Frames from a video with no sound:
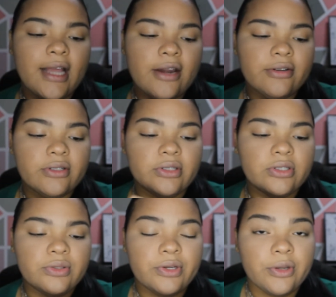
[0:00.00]
Artistry
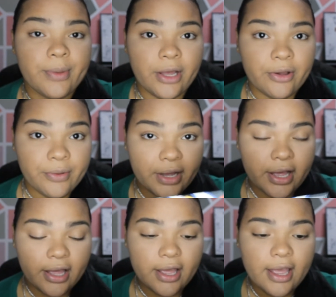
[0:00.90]
Studio Van Gogh
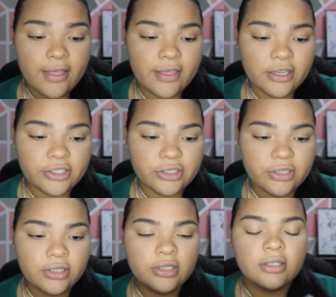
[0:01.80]
edition,